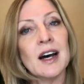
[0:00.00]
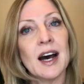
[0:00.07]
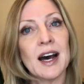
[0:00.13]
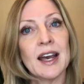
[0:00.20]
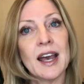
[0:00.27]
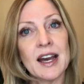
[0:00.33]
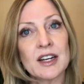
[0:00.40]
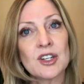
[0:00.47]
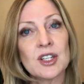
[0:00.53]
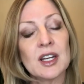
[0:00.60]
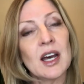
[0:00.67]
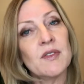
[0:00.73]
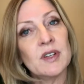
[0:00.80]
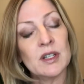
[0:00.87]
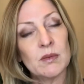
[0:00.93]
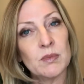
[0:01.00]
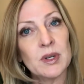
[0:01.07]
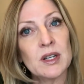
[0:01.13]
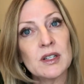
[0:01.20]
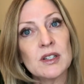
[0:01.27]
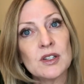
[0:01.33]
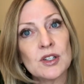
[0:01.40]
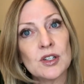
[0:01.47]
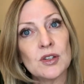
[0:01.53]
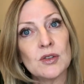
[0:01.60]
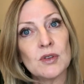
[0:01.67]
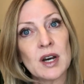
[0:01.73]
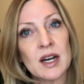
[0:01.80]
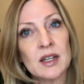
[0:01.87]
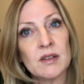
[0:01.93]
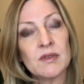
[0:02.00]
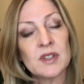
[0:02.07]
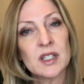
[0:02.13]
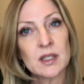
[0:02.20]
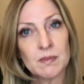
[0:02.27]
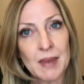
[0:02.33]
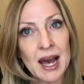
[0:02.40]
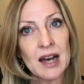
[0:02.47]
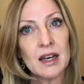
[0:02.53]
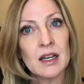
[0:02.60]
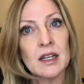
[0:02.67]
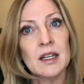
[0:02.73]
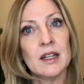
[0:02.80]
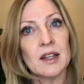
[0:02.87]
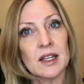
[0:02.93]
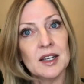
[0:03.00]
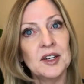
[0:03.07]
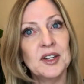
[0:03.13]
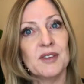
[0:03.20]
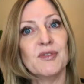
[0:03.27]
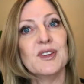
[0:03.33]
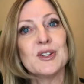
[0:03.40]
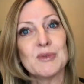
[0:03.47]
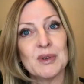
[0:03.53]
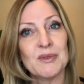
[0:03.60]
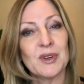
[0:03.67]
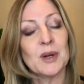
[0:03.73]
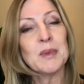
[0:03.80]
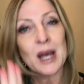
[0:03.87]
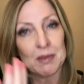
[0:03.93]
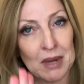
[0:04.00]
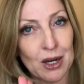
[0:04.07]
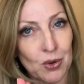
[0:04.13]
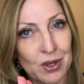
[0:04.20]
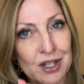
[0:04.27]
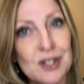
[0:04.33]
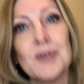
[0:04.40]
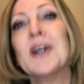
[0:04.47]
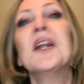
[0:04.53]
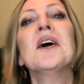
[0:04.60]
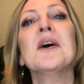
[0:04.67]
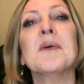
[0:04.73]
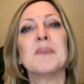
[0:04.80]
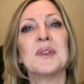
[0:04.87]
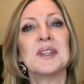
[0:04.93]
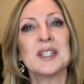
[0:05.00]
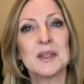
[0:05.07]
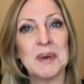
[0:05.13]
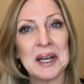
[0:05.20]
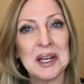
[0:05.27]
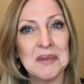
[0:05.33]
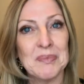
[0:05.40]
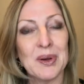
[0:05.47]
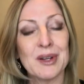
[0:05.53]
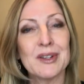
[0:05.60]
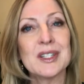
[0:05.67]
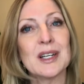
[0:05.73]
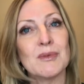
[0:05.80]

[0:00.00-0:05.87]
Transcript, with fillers: I actually have an impulse to kind of smack the individual in front of me. I'm not going to do it, but this is my impulse.